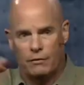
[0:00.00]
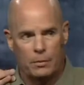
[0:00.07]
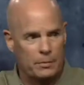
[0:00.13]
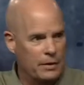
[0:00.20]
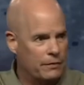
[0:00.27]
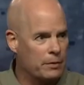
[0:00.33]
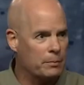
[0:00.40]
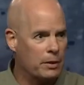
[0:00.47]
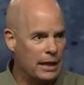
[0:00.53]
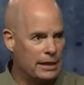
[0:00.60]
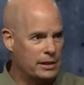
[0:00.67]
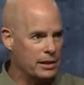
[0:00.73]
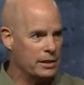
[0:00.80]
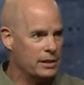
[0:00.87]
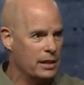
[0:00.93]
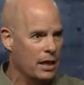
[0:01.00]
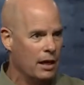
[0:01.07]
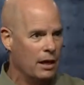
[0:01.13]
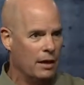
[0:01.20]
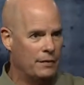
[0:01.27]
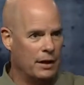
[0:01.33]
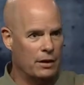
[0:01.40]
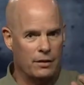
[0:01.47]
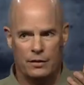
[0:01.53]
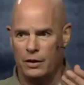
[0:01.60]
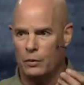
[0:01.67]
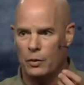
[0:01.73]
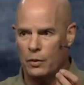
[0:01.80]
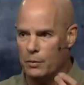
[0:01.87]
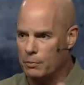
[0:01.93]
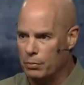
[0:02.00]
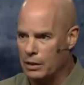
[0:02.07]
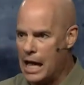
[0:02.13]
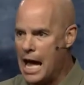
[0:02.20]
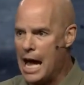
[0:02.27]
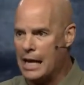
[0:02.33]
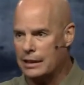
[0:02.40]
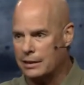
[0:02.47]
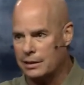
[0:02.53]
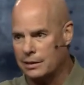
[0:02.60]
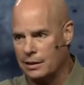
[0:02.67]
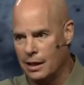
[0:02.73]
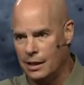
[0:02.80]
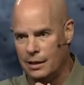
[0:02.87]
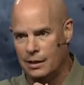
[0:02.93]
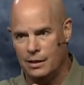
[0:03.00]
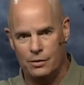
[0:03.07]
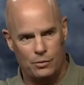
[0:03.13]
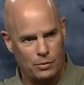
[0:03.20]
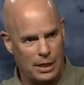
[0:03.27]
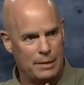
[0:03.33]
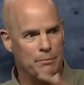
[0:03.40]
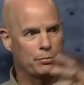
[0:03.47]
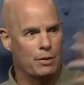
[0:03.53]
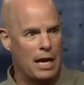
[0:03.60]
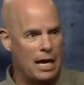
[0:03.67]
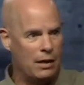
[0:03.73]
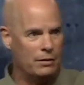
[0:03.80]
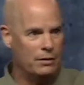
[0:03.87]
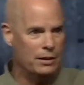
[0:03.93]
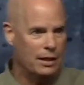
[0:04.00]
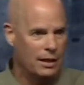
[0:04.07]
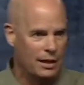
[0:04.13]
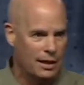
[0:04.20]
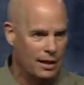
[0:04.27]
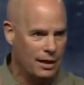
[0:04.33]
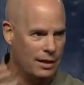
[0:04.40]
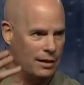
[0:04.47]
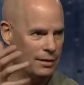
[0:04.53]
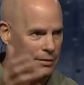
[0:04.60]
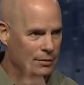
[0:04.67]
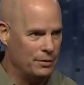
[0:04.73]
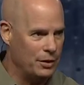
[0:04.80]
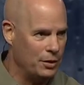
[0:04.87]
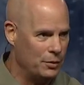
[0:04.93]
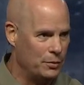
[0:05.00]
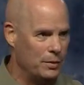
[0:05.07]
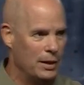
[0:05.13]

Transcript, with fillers: from different places. There, there were blacks and, you know, right, brown, uh, you know,